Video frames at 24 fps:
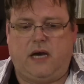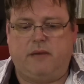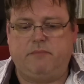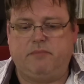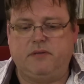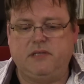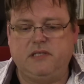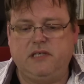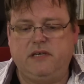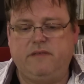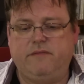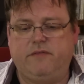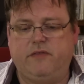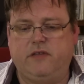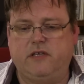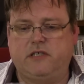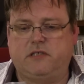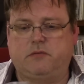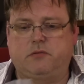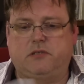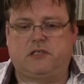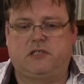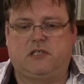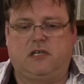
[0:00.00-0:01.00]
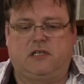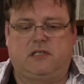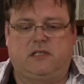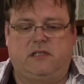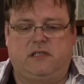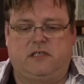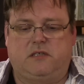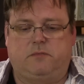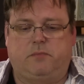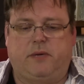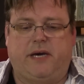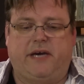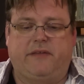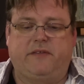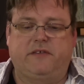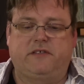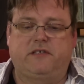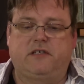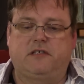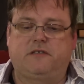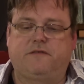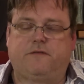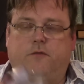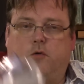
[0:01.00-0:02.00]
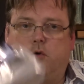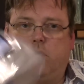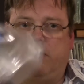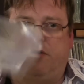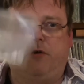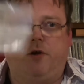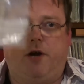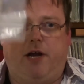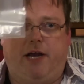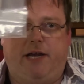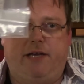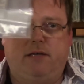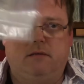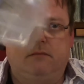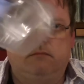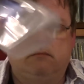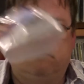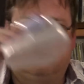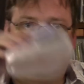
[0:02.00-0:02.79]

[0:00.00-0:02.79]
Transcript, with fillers: I believe this was stuck to this bag. This is for Craig.